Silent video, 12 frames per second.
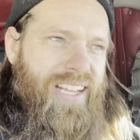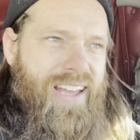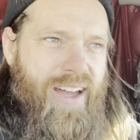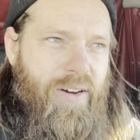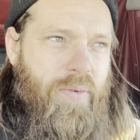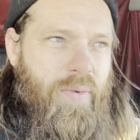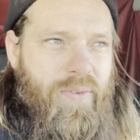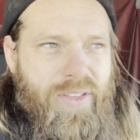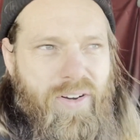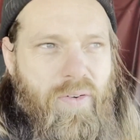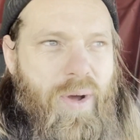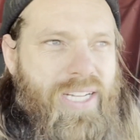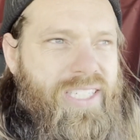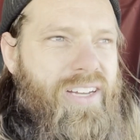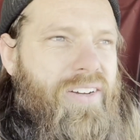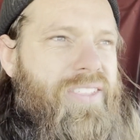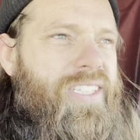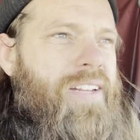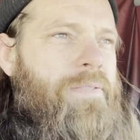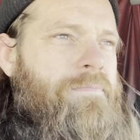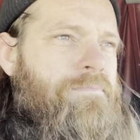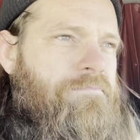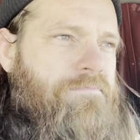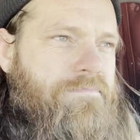out, west coast,
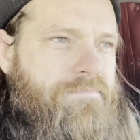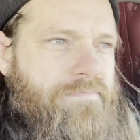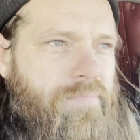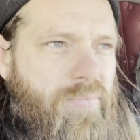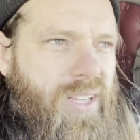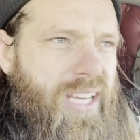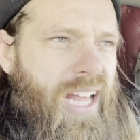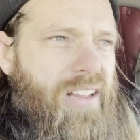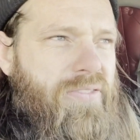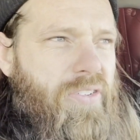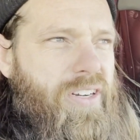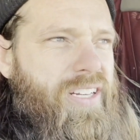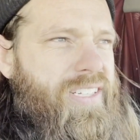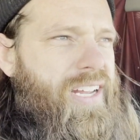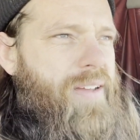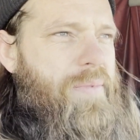California type